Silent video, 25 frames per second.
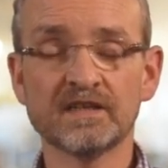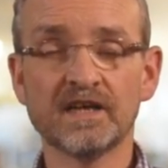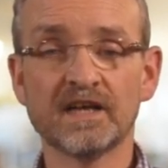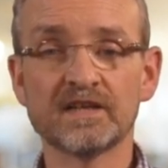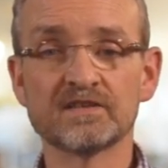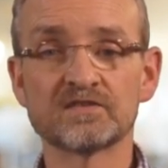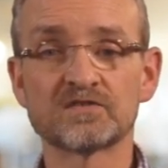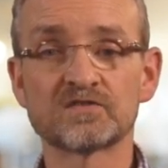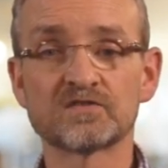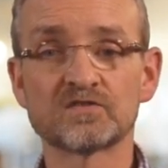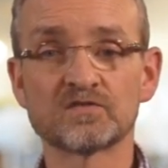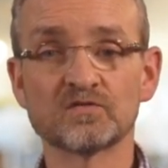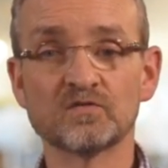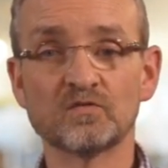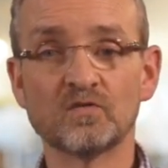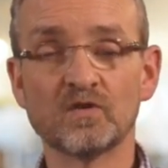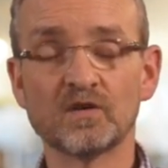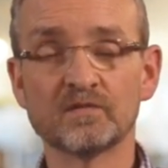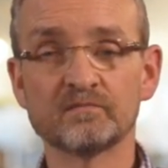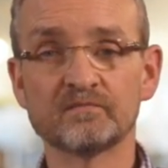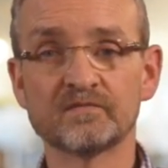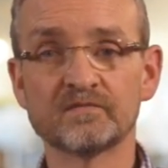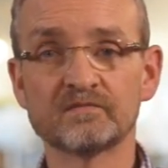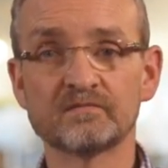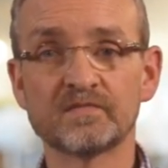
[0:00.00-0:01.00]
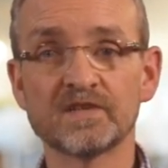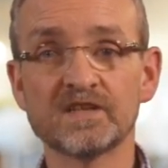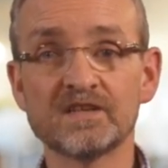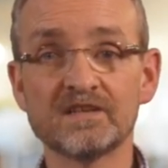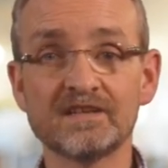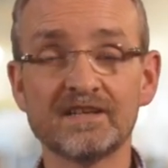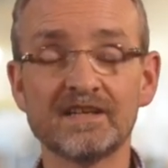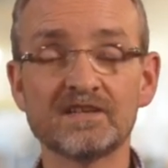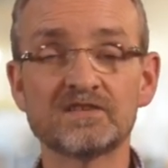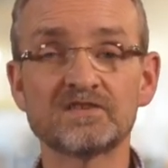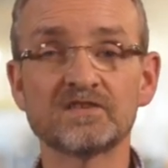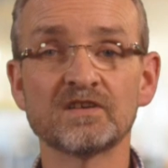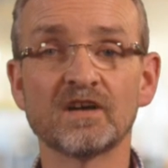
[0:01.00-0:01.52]
And so on. But you
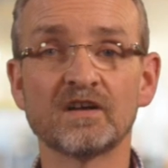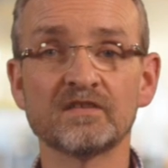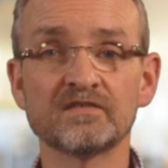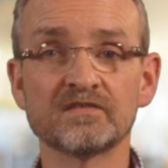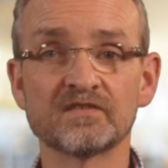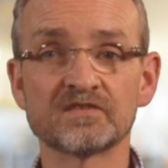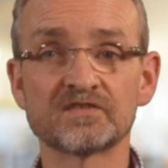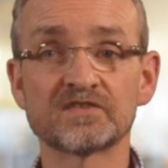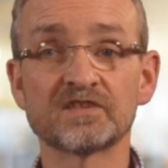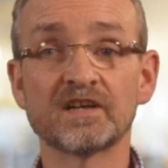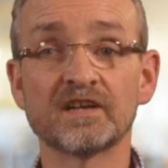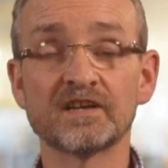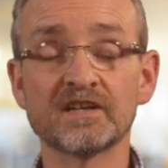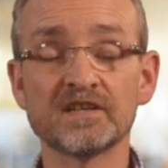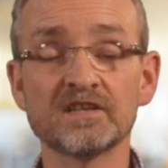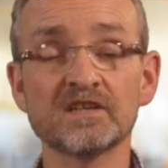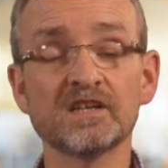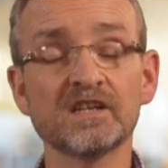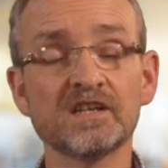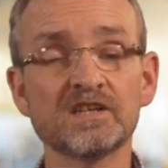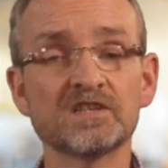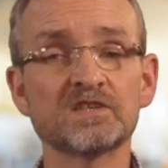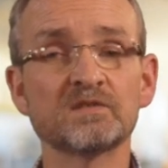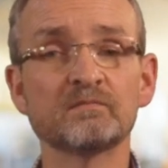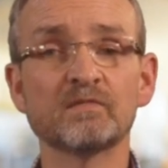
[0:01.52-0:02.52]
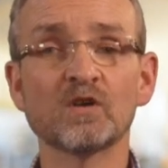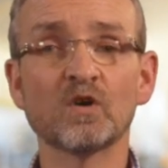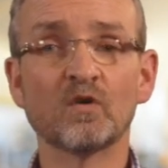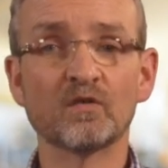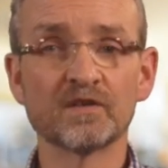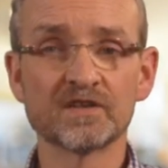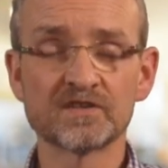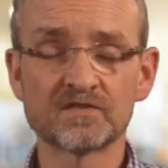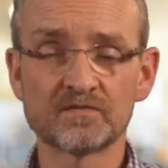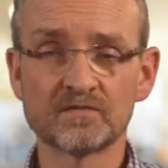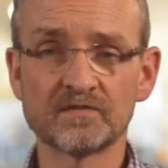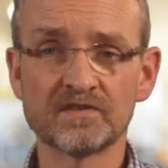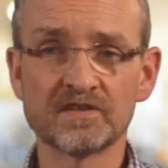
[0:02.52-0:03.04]
need to understand, and you need to be
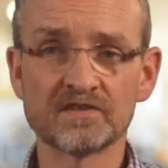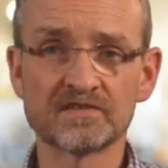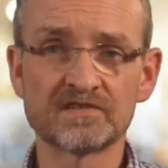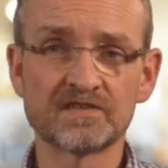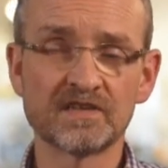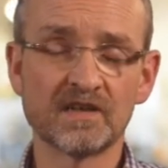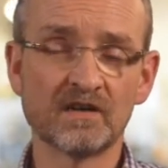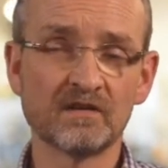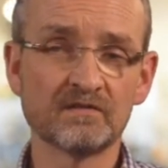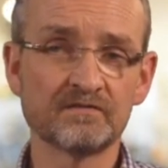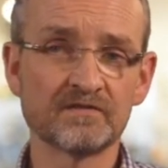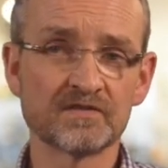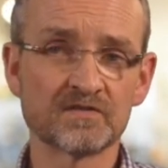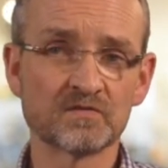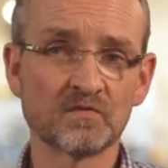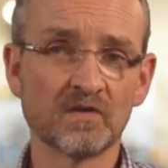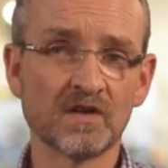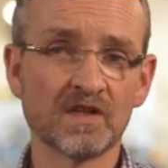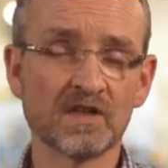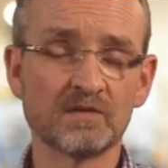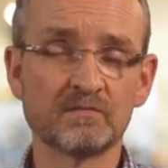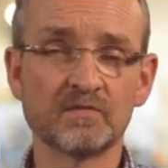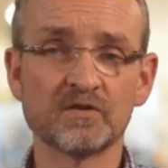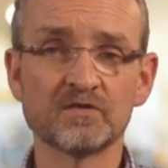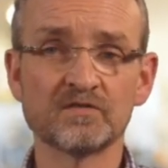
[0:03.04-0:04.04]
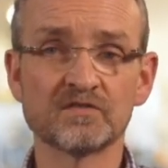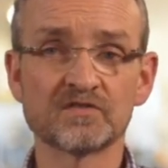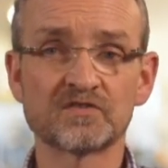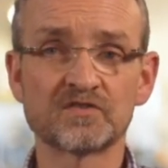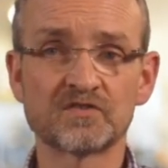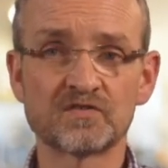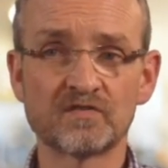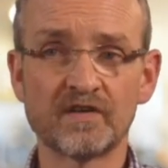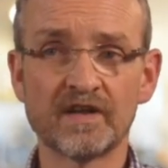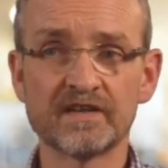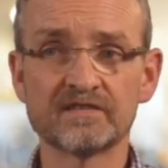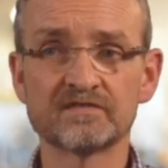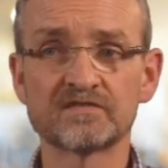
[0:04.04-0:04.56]
honest with yourself as well about your
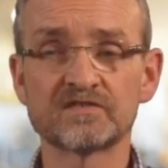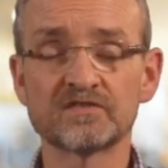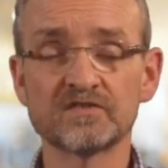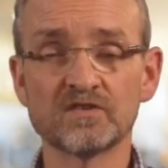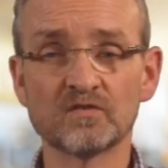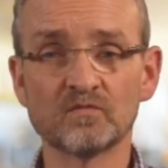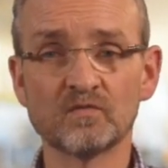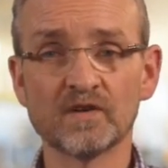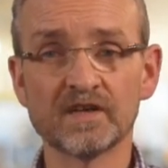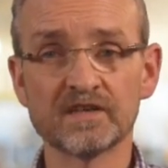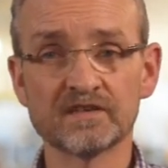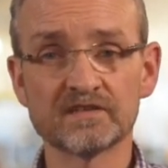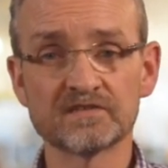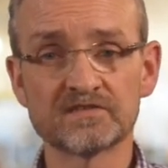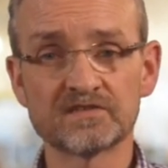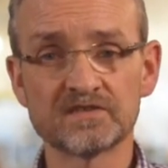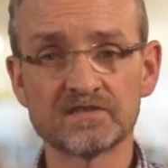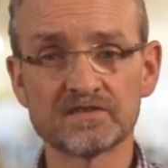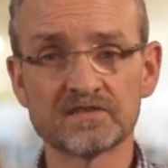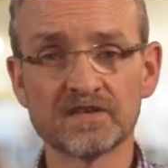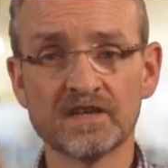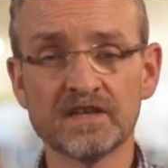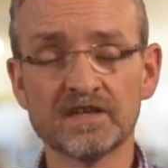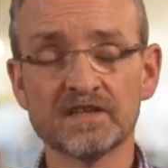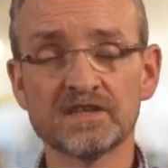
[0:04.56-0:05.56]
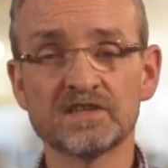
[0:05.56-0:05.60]
strengths and your weaknesses.